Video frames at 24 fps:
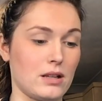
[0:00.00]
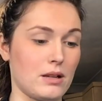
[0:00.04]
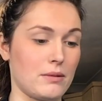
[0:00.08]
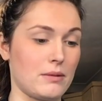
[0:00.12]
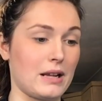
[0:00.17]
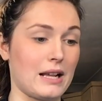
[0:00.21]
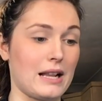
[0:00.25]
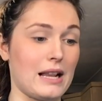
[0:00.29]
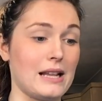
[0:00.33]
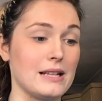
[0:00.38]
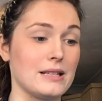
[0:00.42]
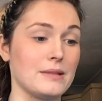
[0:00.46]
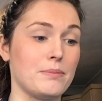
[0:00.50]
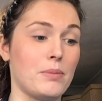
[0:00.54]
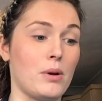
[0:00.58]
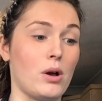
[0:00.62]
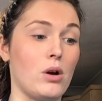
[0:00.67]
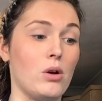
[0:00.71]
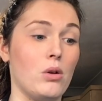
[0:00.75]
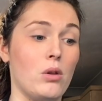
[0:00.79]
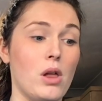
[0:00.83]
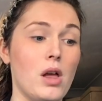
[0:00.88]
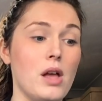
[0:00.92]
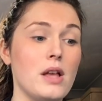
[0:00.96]
glass
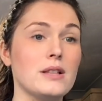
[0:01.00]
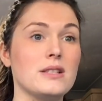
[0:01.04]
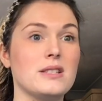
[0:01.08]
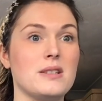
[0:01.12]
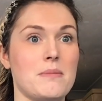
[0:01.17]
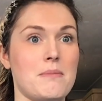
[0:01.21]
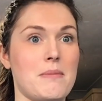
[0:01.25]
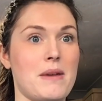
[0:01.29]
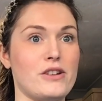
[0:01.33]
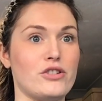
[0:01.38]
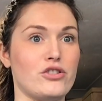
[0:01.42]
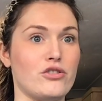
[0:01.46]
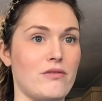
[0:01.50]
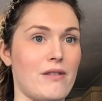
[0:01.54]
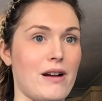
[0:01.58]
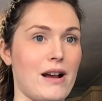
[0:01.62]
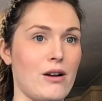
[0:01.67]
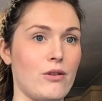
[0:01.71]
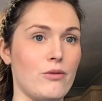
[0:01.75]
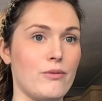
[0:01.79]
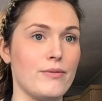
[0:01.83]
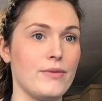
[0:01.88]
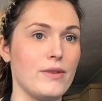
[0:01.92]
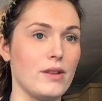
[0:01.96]
bowl to measure out.
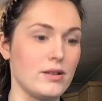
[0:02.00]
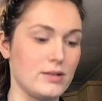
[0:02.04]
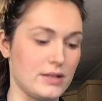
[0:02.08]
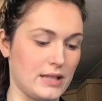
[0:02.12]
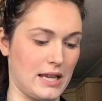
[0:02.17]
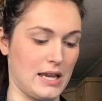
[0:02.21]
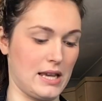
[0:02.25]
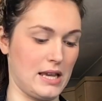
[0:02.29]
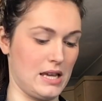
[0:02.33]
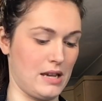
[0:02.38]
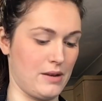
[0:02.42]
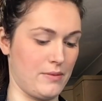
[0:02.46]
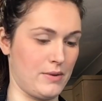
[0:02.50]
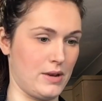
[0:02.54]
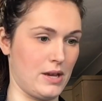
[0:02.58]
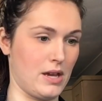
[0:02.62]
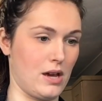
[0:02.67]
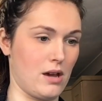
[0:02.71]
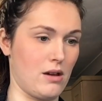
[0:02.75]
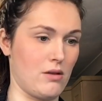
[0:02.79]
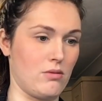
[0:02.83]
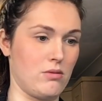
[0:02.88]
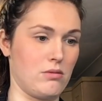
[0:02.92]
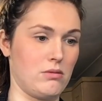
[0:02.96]
So here we go.
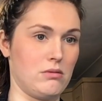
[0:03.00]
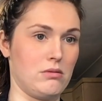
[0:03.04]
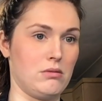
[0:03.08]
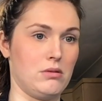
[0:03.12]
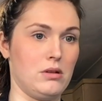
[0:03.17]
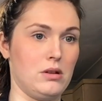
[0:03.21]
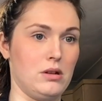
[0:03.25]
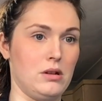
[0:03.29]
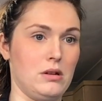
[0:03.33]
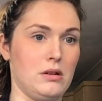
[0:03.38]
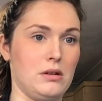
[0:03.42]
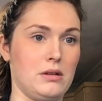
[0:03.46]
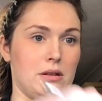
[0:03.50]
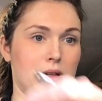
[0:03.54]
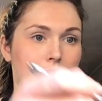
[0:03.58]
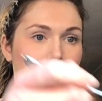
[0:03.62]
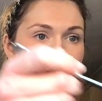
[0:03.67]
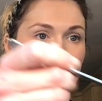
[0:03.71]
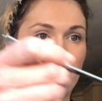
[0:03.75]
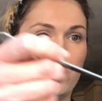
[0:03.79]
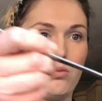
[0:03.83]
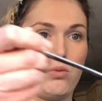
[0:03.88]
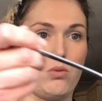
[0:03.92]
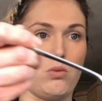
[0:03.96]

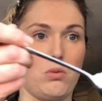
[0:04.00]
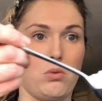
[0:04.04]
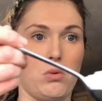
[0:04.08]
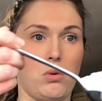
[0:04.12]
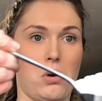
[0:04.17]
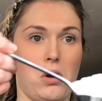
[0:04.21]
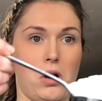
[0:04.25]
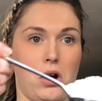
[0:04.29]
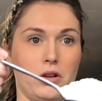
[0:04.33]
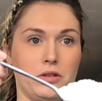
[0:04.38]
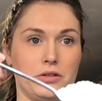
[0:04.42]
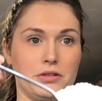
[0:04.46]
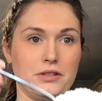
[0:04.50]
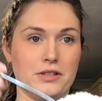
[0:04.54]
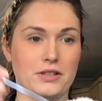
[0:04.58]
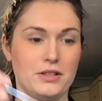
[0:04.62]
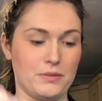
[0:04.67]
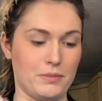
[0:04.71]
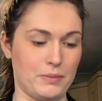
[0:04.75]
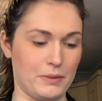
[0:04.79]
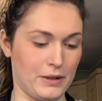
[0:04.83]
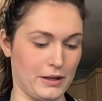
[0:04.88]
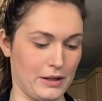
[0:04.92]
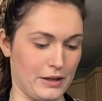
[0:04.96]
There's 1
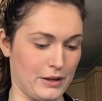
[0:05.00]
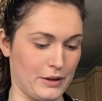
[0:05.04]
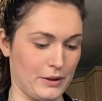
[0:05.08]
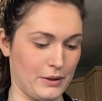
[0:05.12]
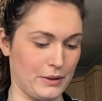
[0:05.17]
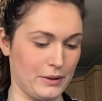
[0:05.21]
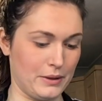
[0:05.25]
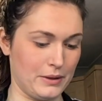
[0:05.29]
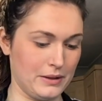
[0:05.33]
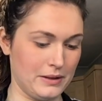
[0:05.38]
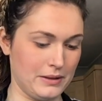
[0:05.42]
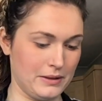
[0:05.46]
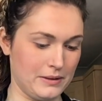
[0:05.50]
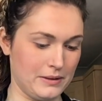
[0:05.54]
spoon.